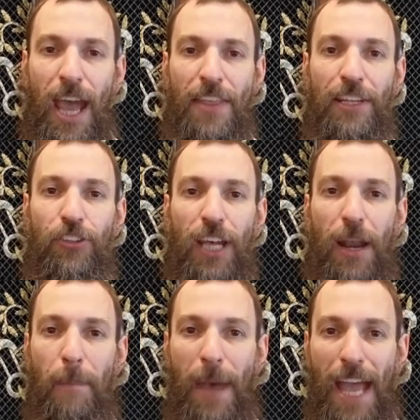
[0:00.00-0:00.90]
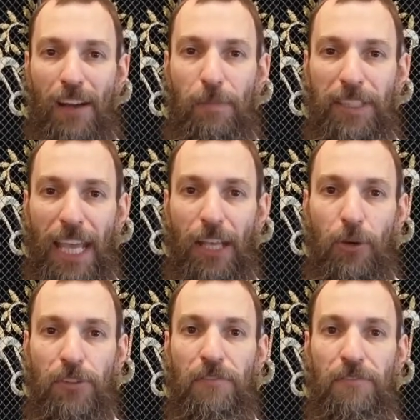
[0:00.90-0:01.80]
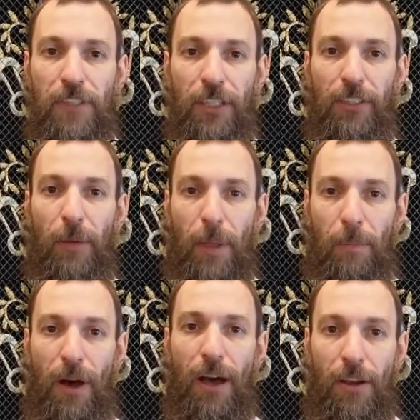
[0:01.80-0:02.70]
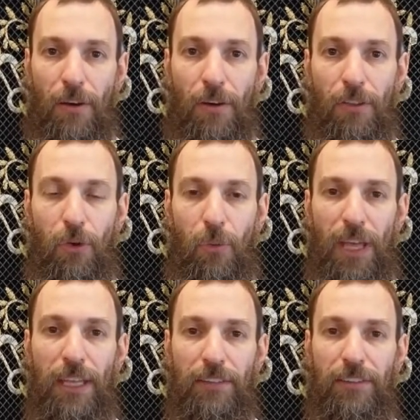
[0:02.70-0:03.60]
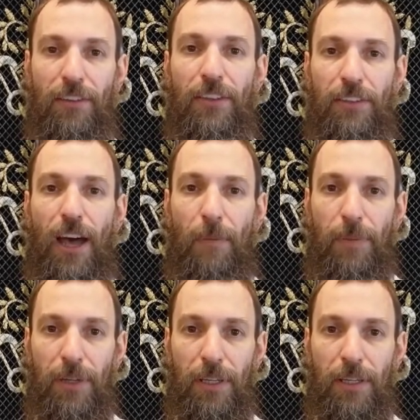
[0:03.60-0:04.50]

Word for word: And then he took out a bag of potatoes and filled up the pot all the way until the top.